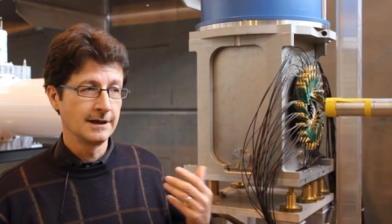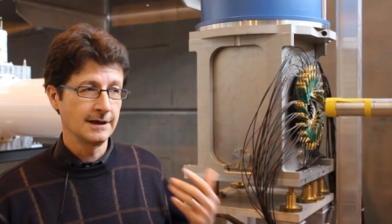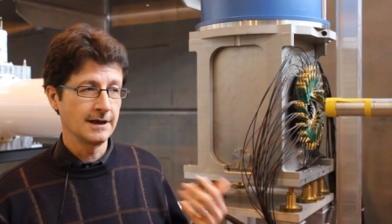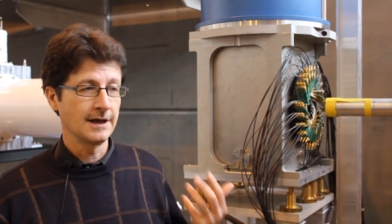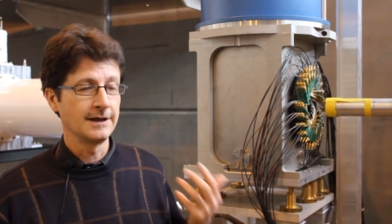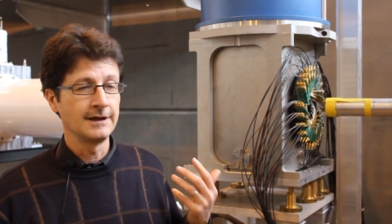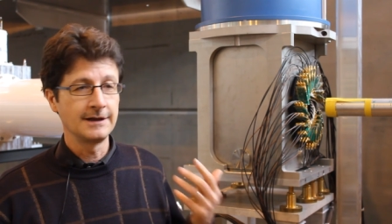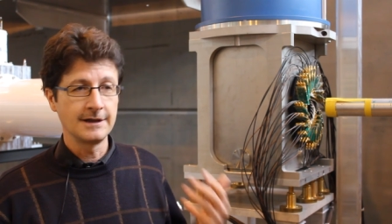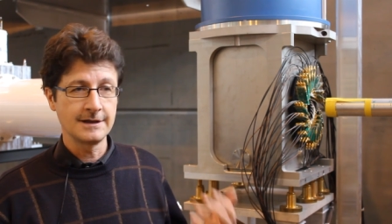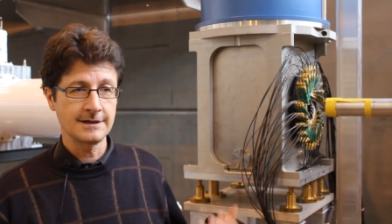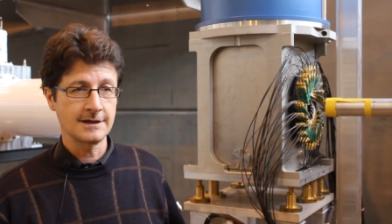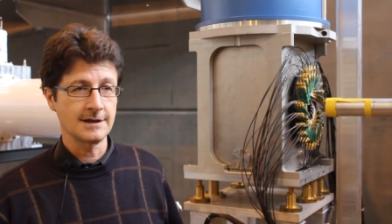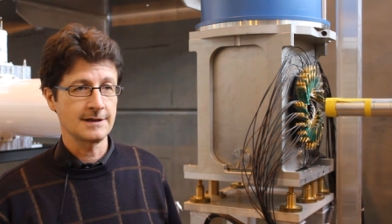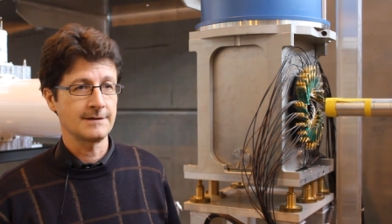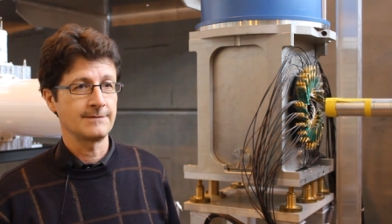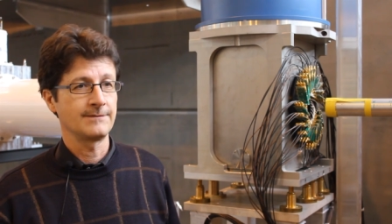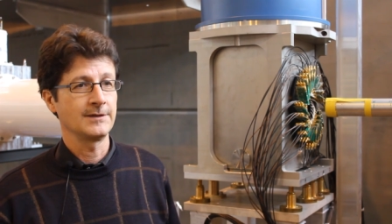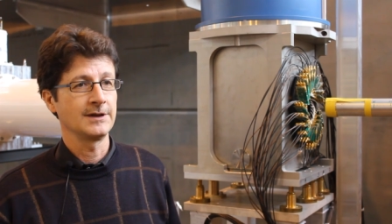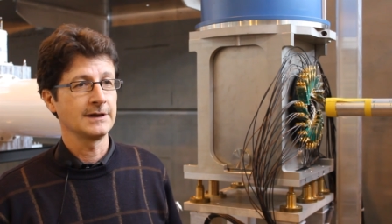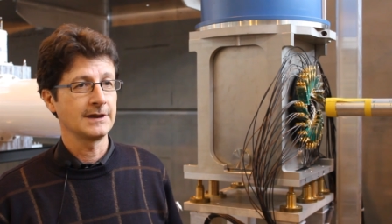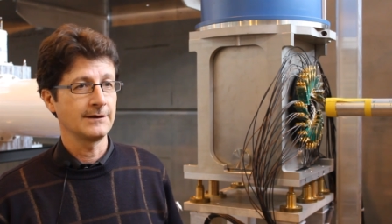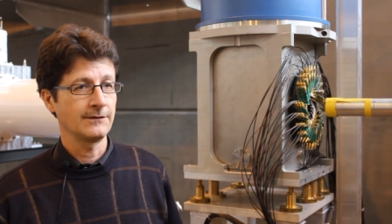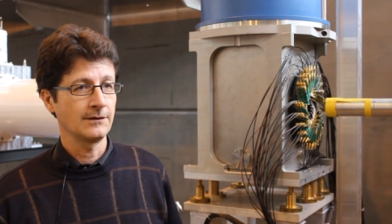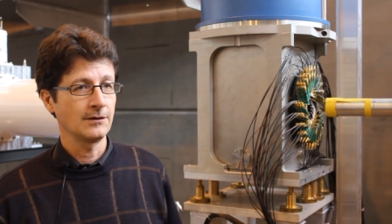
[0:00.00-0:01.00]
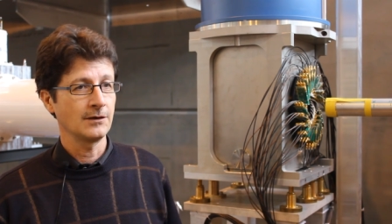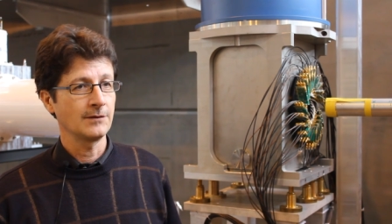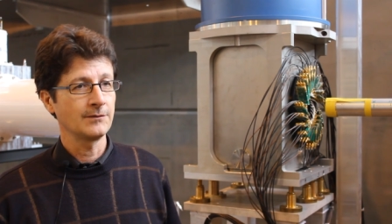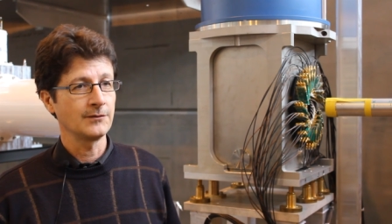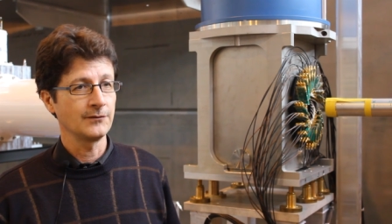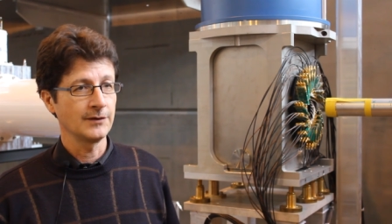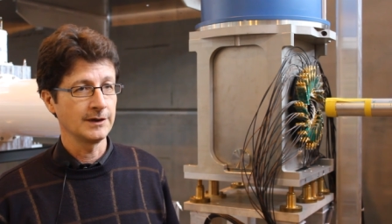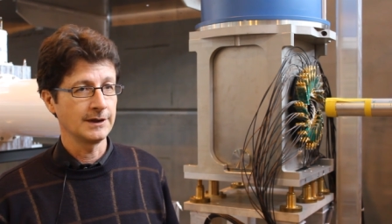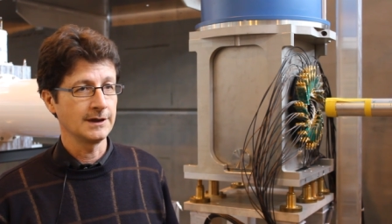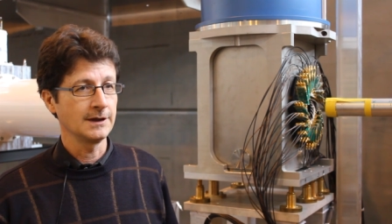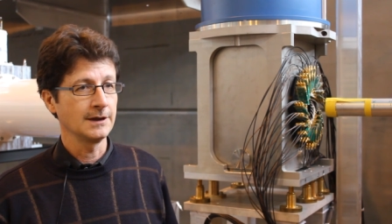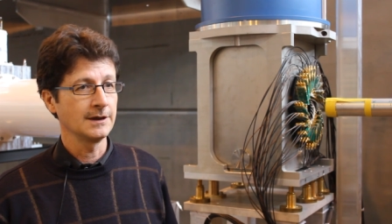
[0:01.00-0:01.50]
And this has been
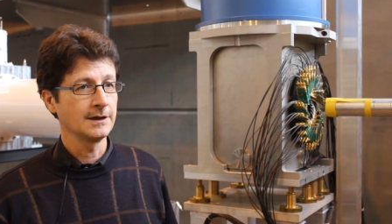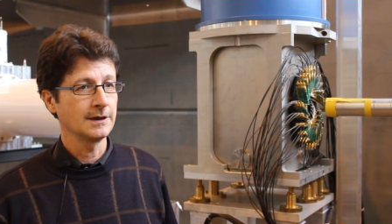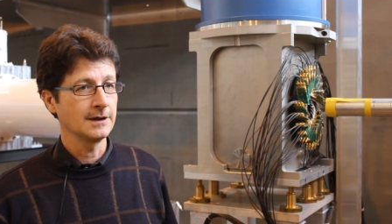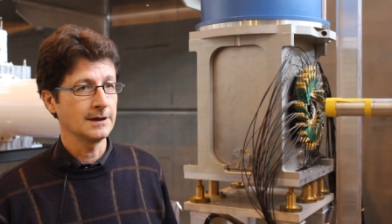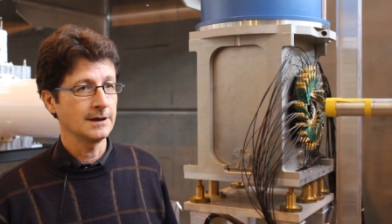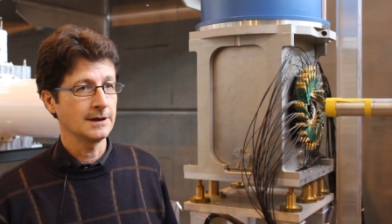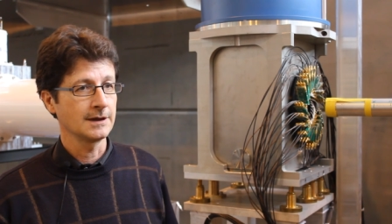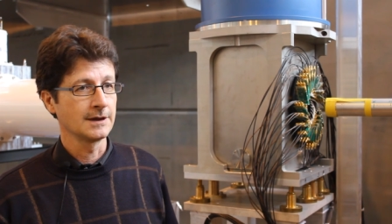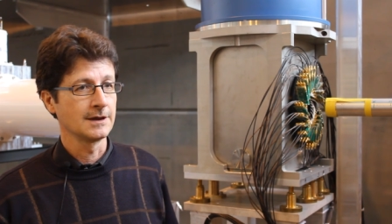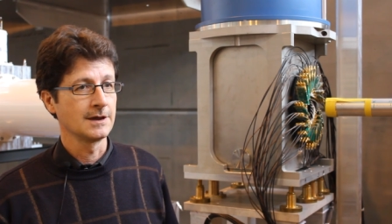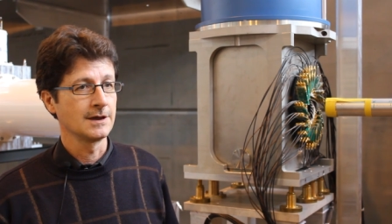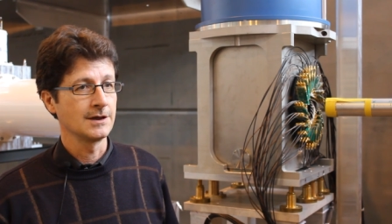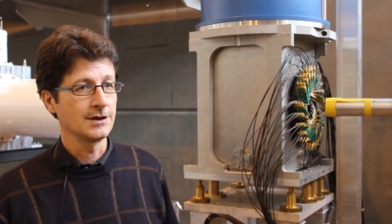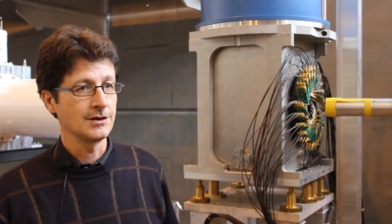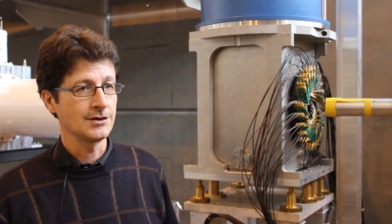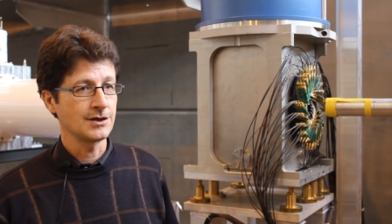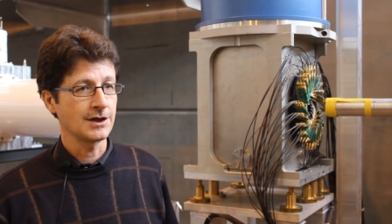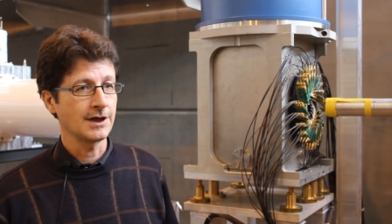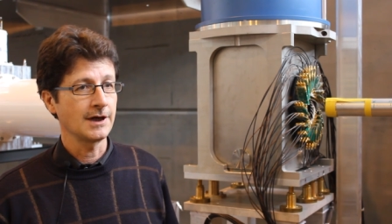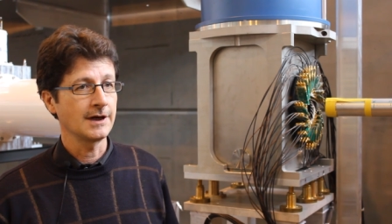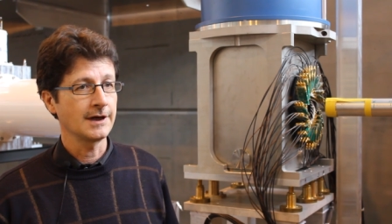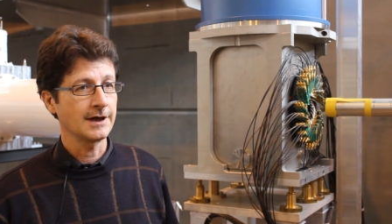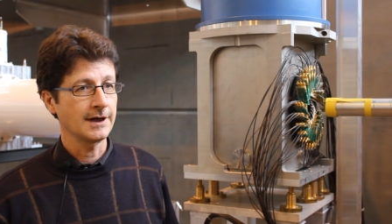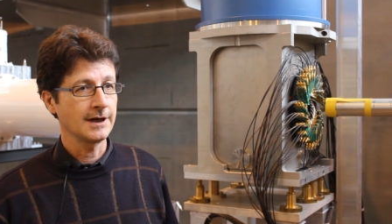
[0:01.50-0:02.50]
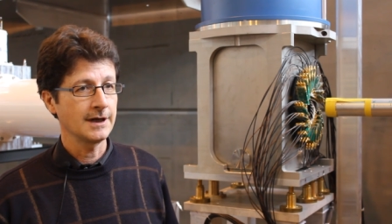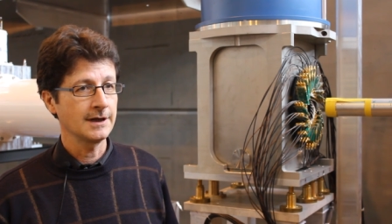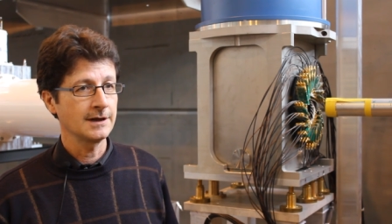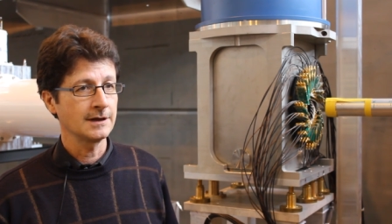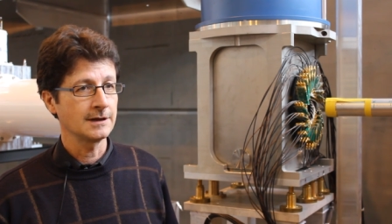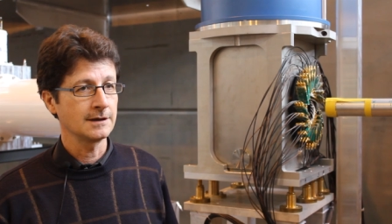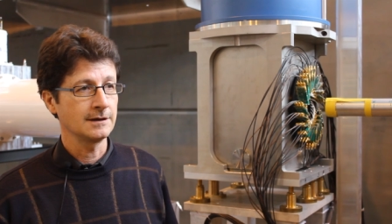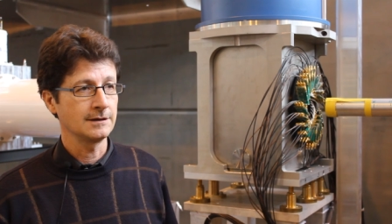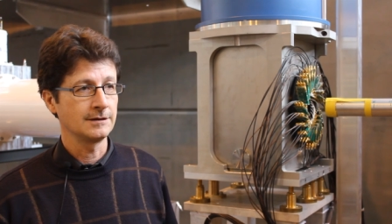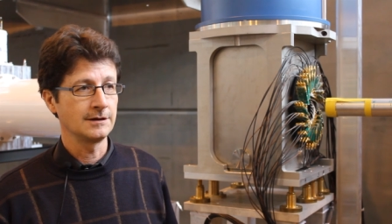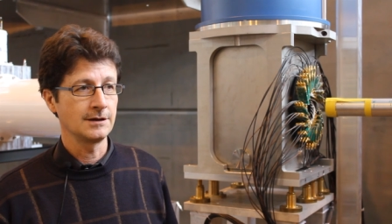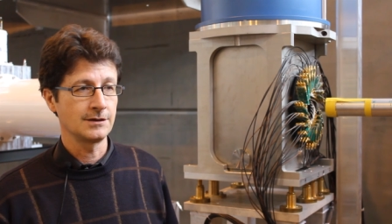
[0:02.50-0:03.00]
developed within uh, JRA,
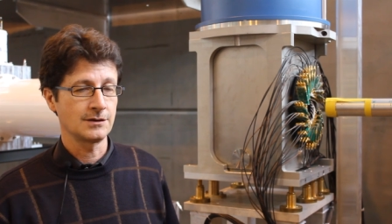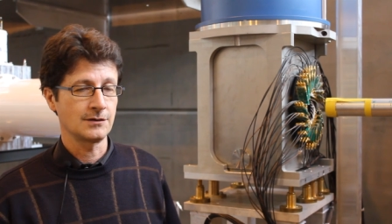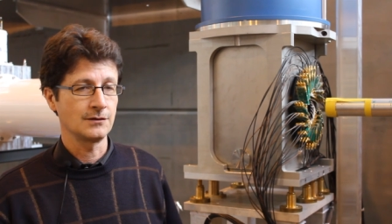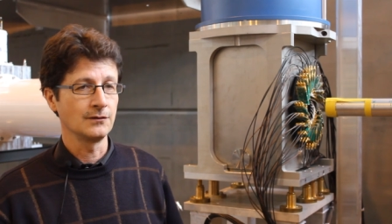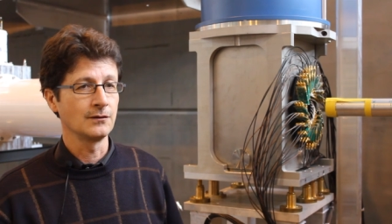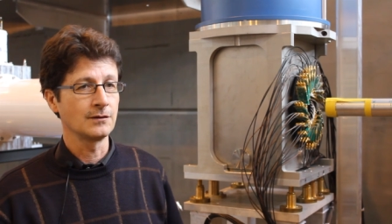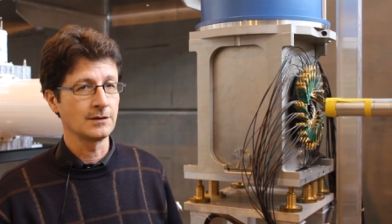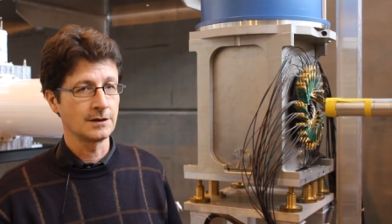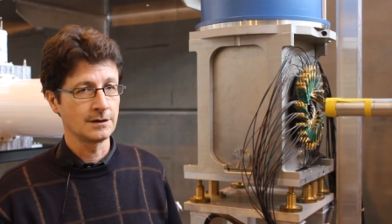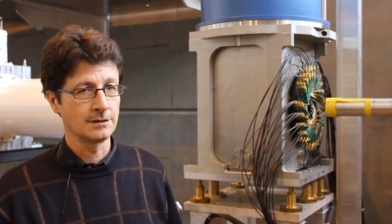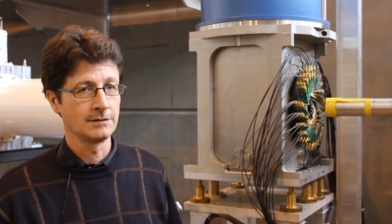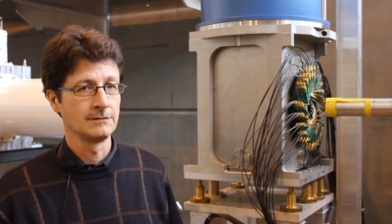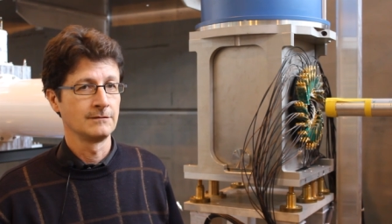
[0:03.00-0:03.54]
and this took